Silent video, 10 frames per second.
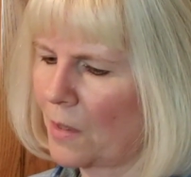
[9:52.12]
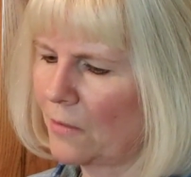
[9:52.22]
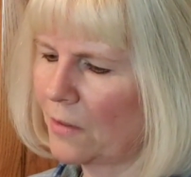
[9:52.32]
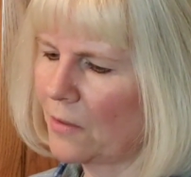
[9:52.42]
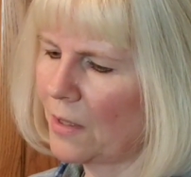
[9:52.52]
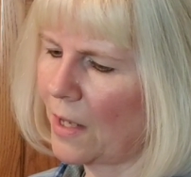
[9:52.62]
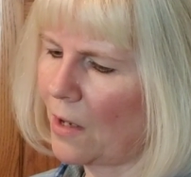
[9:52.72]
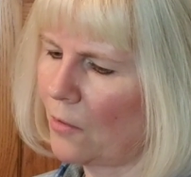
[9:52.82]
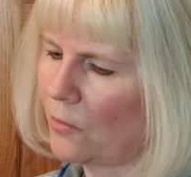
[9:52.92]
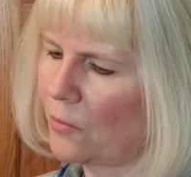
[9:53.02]
16
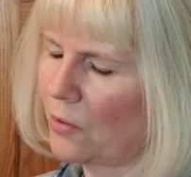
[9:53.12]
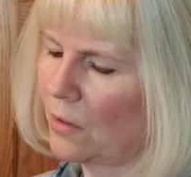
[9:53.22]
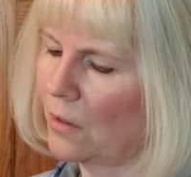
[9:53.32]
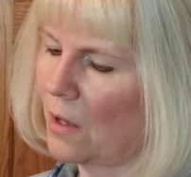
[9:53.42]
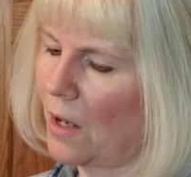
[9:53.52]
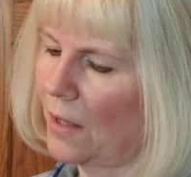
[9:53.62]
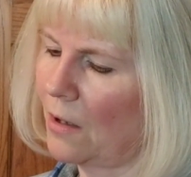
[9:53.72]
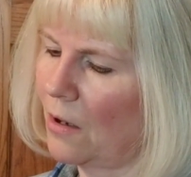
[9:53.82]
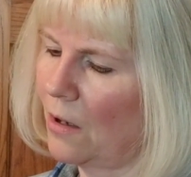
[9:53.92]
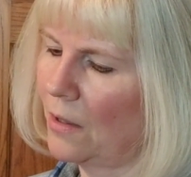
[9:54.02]
count
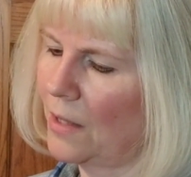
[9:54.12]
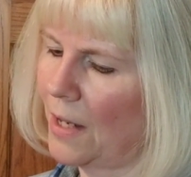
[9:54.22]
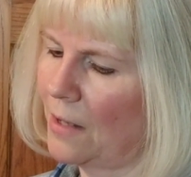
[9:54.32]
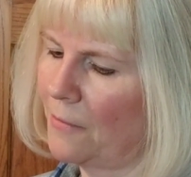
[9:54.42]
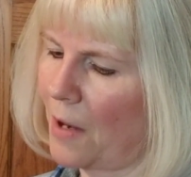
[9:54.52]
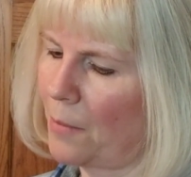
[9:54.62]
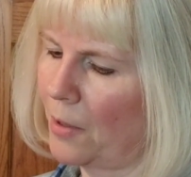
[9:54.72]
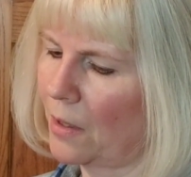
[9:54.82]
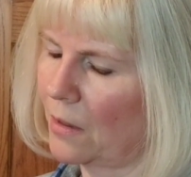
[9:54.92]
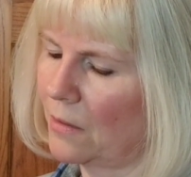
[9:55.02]
Icon Ada
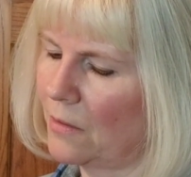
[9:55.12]
fabric,